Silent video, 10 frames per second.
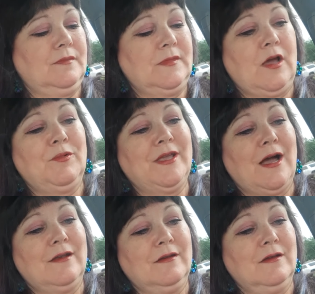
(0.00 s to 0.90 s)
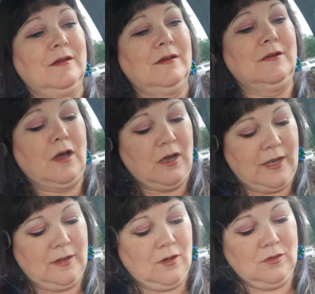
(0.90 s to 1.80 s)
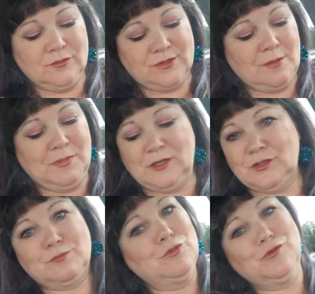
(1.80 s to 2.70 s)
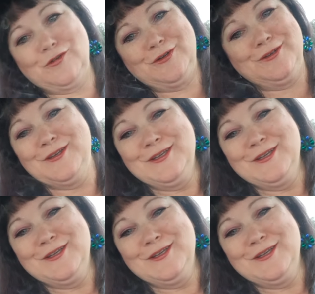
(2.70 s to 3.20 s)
Now we got 9. Oh, somebody is moving.